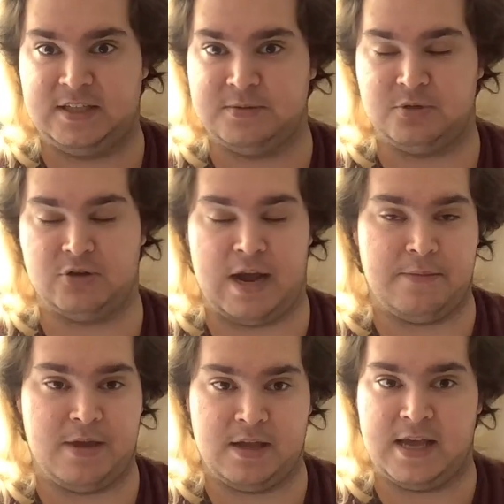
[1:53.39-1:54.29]

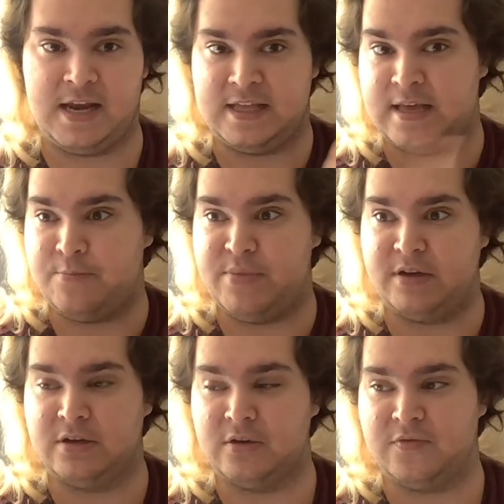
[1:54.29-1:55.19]
subscribing, hitting that bell
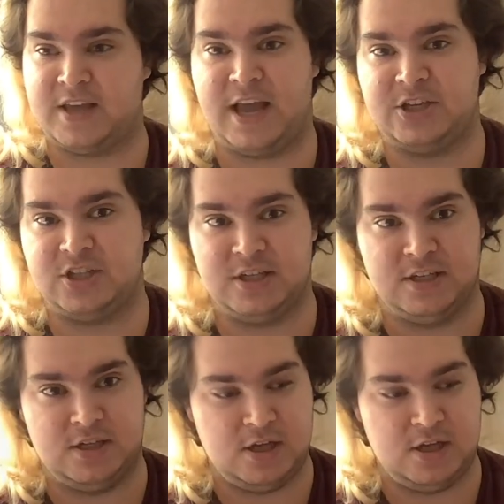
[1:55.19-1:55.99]
notification,